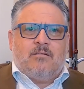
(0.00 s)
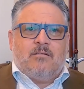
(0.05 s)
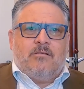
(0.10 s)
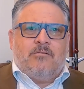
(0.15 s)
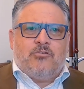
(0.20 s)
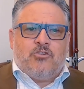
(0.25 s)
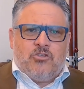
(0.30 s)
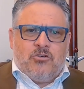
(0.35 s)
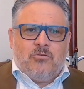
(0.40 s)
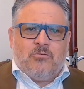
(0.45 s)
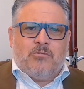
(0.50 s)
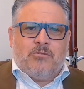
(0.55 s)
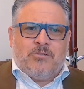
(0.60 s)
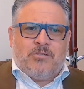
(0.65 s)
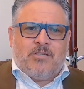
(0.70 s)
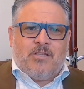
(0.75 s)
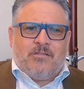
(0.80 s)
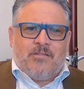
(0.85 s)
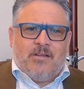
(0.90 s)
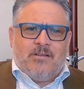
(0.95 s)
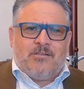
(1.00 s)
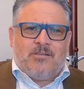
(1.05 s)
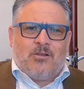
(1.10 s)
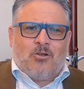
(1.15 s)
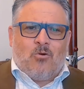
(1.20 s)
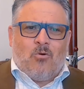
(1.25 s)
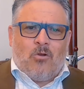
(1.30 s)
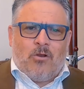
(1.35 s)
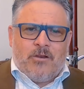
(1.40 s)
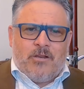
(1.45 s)
ensures that there's a
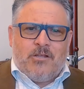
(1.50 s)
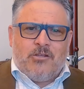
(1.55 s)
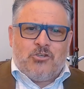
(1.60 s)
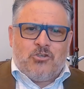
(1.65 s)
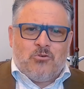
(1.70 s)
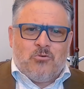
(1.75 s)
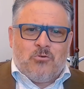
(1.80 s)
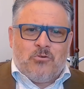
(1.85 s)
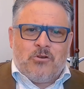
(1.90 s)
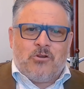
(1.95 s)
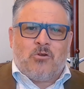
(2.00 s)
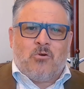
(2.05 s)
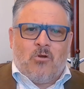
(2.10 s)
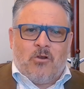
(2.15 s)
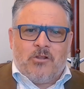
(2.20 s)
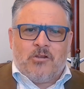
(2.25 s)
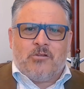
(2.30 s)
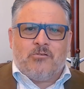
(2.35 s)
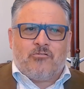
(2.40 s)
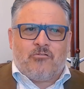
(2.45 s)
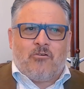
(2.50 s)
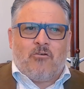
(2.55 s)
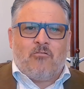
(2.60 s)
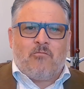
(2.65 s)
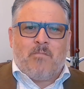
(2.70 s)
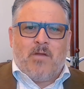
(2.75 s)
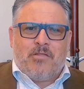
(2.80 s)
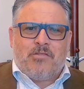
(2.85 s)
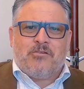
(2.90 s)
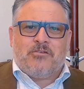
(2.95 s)
quality assured and quality
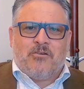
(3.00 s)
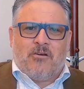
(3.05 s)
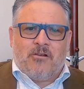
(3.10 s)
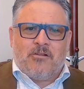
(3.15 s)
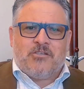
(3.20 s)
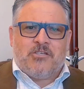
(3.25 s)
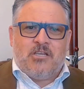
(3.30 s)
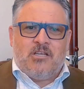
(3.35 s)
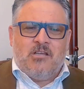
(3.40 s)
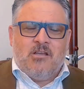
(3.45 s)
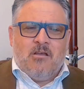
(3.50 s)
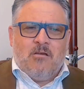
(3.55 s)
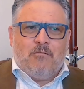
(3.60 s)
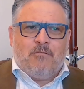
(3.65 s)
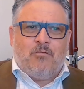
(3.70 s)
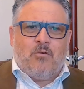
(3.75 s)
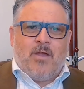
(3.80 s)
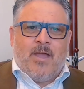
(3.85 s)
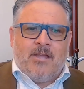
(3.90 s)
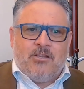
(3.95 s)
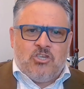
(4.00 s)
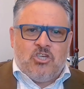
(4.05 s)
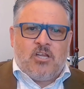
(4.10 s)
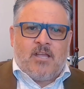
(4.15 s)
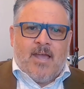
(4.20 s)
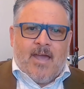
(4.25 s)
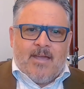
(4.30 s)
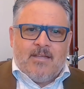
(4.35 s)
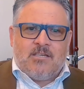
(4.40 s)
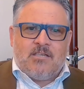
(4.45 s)
controlled methodology for
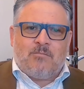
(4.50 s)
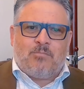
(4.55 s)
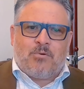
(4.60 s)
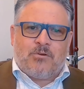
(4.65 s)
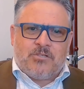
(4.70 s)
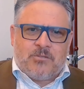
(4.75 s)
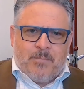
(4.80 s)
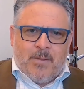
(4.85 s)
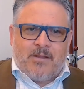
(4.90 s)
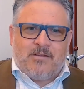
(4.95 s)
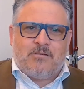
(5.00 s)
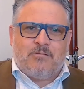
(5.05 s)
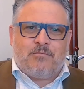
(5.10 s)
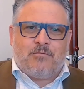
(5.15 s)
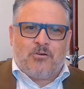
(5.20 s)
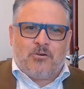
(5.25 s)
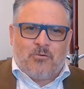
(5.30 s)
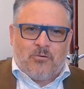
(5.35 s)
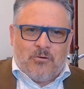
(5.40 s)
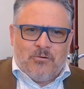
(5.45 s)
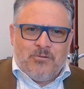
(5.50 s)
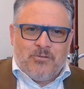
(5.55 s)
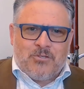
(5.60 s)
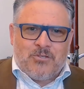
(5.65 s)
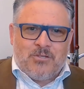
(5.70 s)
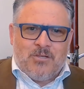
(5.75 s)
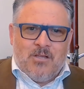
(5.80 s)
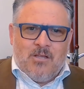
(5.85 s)
educating prospective recruits